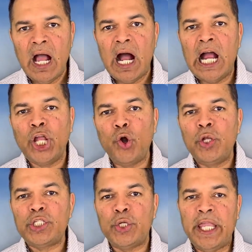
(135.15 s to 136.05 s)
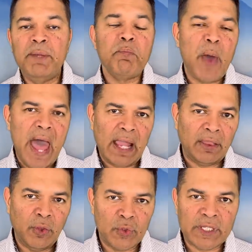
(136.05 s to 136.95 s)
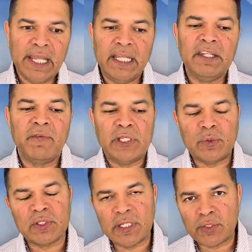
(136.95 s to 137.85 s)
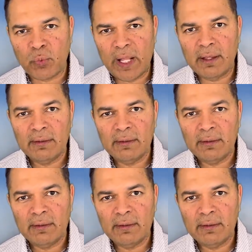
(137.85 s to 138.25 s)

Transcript: are going to impact those individuals as well.